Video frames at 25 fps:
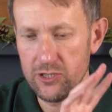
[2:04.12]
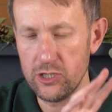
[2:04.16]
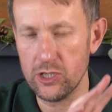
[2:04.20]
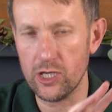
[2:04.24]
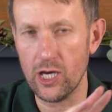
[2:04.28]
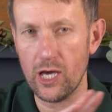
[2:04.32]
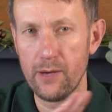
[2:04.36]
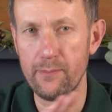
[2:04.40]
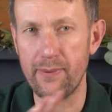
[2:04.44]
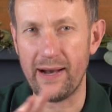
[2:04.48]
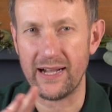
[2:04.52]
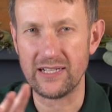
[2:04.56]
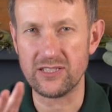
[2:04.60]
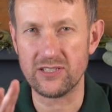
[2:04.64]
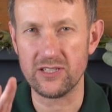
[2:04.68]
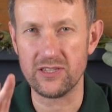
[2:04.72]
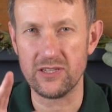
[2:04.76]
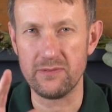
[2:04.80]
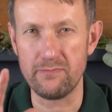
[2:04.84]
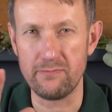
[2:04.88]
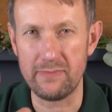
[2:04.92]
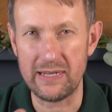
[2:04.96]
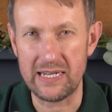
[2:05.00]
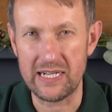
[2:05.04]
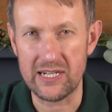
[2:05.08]
you go back to the
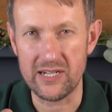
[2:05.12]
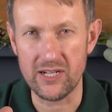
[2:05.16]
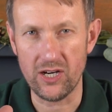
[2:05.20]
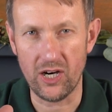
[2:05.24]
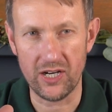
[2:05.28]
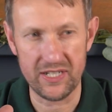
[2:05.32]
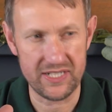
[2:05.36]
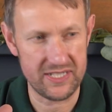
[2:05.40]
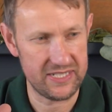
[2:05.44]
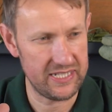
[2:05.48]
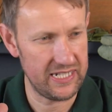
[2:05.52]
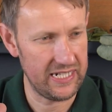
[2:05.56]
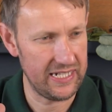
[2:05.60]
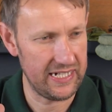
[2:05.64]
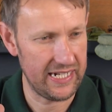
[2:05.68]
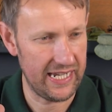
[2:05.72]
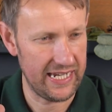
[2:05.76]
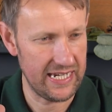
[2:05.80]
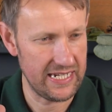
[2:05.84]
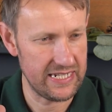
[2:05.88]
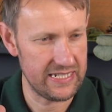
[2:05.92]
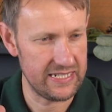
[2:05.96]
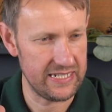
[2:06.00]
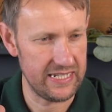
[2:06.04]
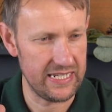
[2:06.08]
mid
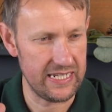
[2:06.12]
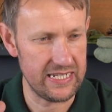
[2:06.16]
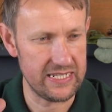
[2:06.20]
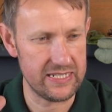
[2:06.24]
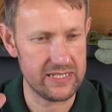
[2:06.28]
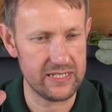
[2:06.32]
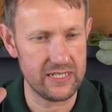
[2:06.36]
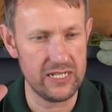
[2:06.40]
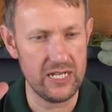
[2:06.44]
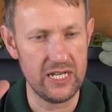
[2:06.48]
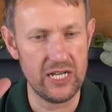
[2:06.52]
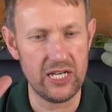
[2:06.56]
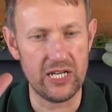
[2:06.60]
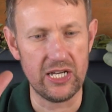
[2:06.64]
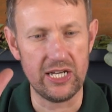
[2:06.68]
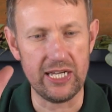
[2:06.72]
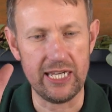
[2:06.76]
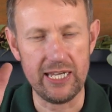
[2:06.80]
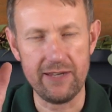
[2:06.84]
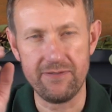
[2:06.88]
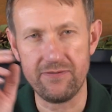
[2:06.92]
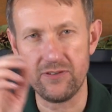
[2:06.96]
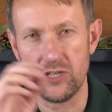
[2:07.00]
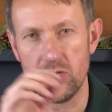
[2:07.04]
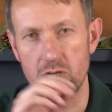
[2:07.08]
1980s,
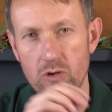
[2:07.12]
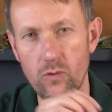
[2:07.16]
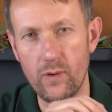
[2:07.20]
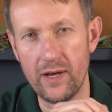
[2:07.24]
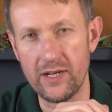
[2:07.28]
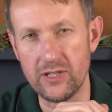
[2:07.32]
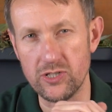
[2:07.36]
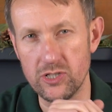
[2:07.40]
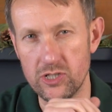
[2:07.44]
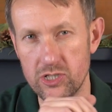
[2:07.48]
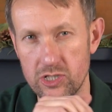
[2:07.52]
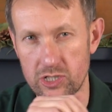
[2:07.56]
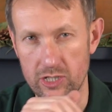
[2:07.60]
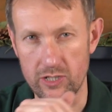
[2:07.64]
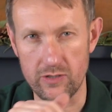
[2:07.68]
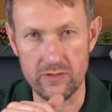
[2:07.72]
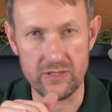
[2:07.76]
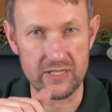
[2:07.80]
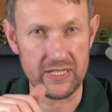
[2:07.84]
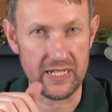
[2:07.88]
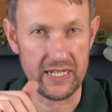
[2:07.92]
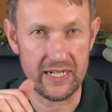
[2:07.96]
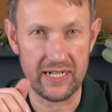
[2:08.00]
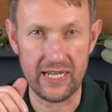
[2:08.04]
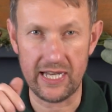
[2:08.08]
if you went
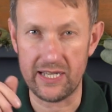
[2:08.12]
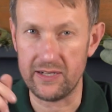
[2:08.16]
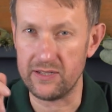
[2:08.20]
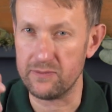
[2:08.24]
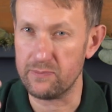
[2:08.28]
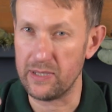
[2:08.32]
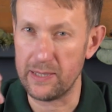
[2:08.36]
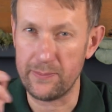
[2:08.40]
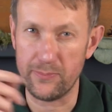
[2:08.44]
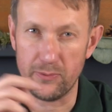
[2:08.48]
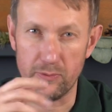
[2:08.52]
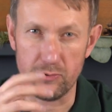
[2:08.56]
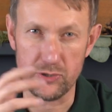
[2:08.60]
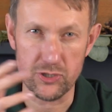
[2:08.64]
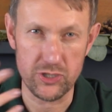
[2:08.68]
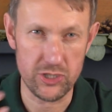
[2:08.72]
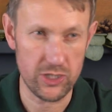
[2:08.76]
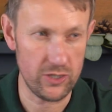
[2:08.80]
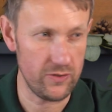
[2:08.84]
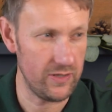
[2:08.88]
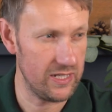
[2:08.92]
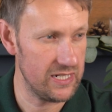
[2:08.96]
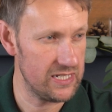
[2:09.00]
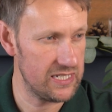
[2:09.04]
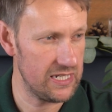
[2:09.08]
shooting and people were
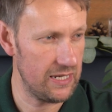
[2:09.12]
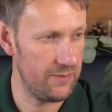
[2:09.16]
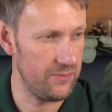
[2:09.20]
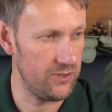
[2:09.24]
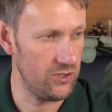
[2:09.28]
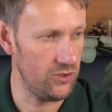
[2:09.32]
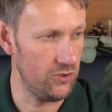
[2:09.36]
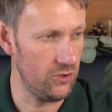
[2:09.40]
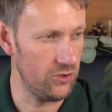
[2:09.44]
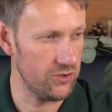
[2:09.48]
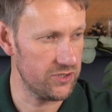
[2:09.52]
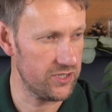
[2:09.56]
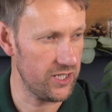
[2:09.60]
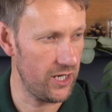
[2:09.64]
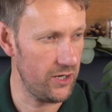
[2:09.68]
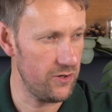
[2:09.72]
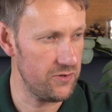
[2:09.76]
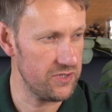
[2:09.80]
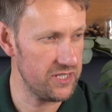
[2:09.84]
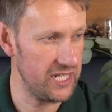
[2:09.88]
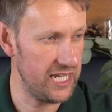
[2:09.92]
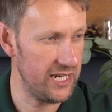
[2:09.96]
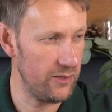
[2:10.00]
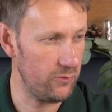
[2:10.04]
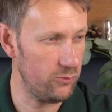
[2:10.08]
shooting
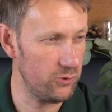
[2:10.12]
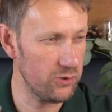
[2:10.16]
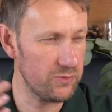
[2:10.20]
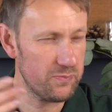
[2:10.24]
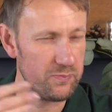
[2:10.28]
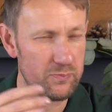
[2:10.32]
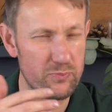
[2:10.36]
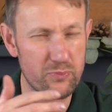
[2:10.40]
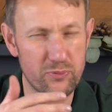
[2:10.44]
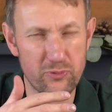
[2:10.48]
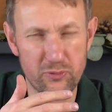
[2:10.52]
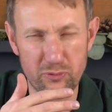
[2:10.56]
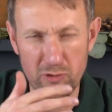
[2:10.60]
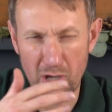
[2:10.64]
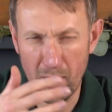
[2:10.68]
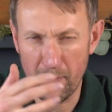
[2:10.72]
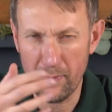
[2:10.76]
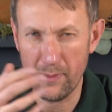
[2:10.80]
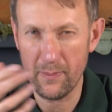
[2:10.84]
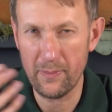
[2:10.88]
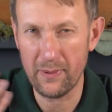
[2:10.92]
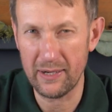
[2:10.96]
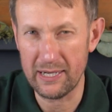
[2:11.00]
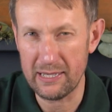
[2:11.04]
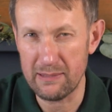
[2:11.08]
semi-autos, it would
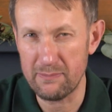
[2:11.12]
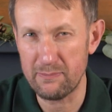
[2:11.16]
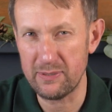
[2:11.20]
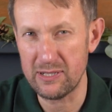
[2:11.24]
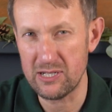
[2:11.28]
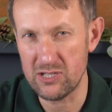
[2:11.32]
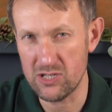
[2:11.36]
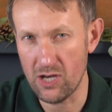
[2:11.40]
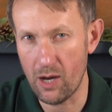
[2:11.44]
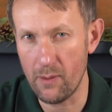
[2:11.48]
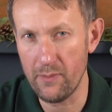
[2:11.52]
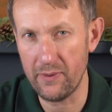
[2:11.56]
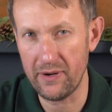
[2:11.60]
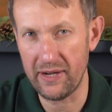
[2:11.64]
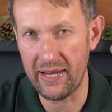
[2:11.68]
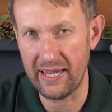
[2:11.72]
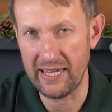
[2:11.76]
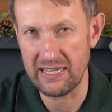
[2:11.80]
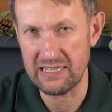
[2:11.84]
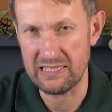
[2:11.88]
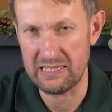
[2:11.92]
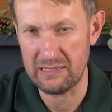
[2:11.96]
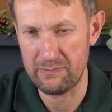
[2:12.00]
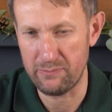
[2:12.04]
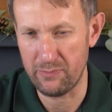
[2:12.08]
probably be
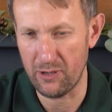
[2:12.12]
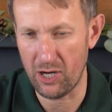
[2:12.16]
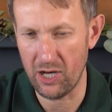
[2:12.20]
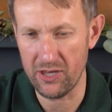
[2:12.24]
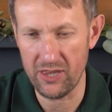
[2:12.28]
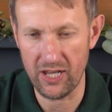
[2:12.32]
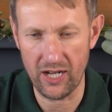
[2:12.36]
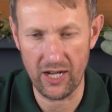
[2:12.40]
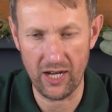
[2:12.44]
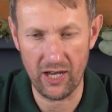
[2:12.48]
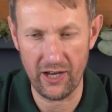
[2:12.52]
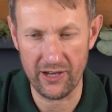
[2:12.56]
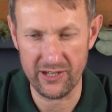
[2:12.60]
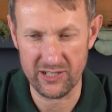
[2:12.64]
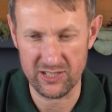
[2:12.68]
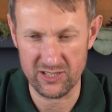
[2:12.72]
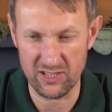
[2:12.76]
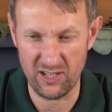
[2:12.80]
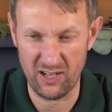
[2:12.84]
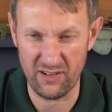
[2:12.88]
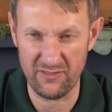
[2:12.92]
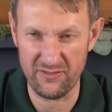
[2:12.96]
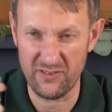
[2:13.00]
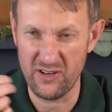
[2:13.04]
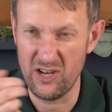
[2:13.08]
dominated by the likes
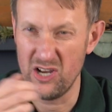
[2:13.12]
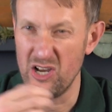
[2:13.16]
of